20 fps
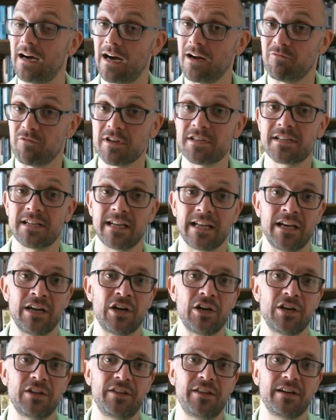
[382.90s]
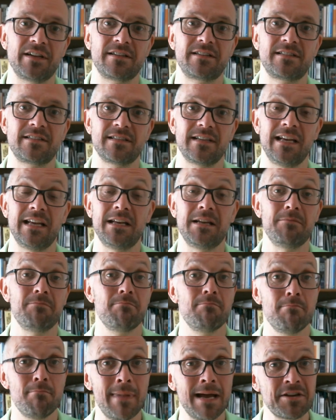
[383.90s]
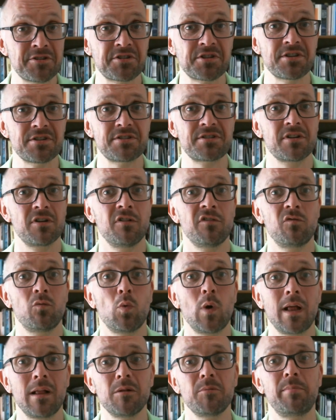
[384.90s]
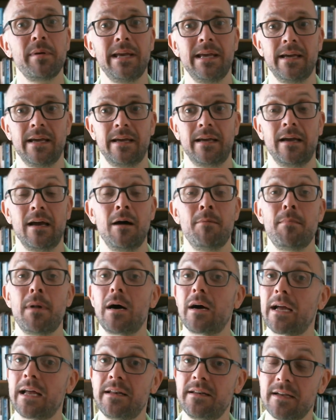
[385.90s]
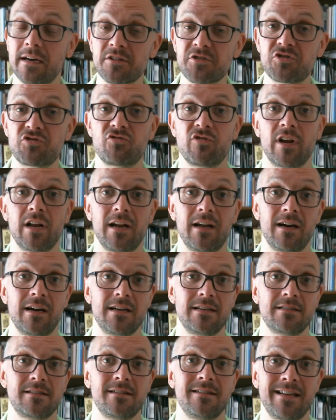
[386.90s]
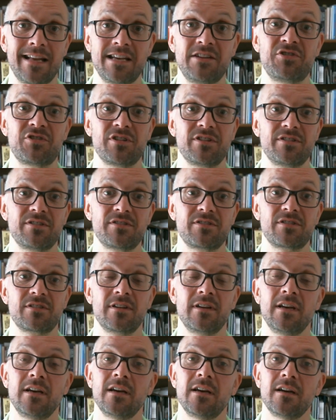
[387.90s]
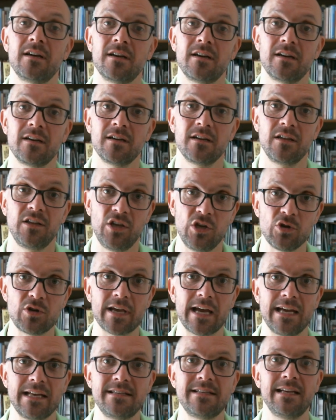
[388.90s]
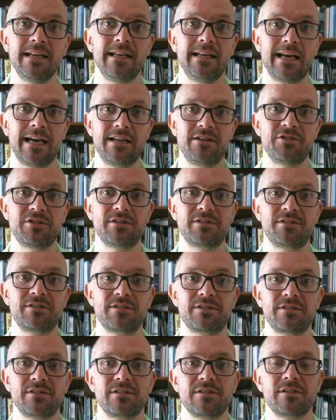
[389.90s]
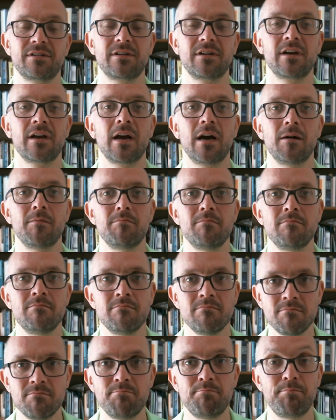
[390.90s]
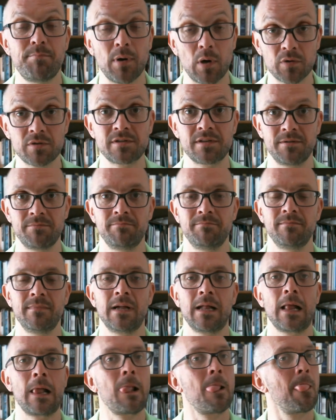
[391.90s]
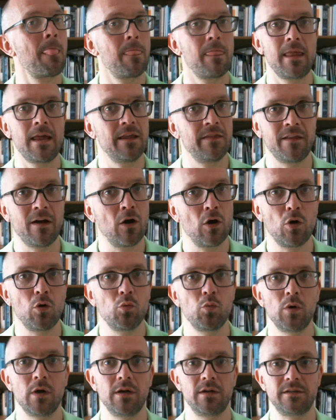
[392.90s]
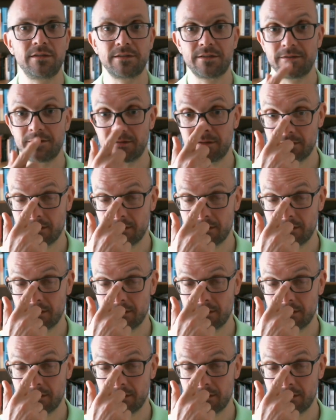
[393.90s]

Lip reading: I recently heard that in measures of well-being among industrialized nations, UK teenagers come bottom in the whole world.